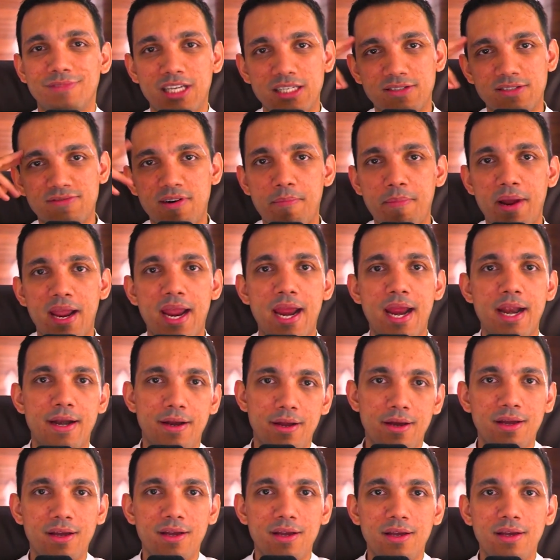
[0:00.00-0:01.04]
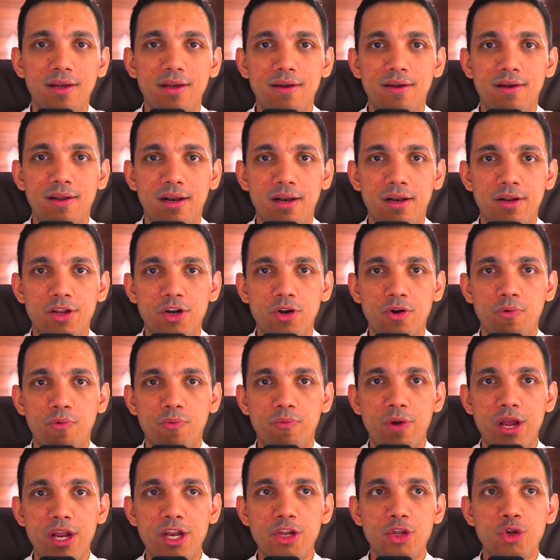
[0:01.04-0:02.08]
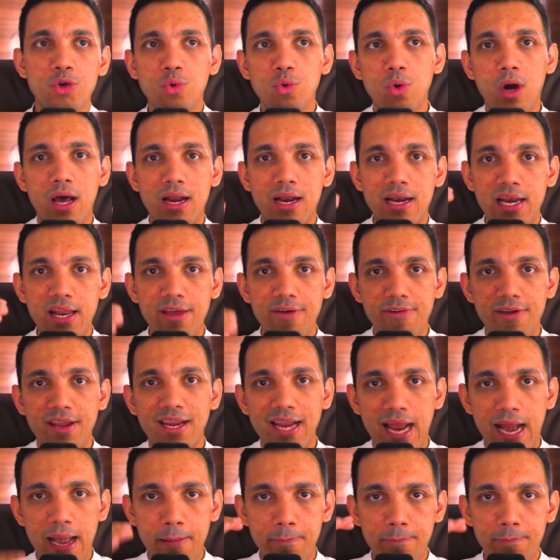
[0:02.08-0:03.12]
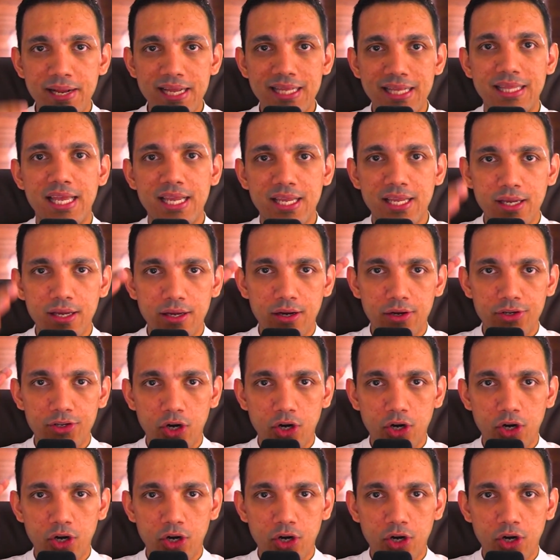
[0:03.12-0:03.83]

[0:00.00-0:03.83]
my head. when you are living and breathing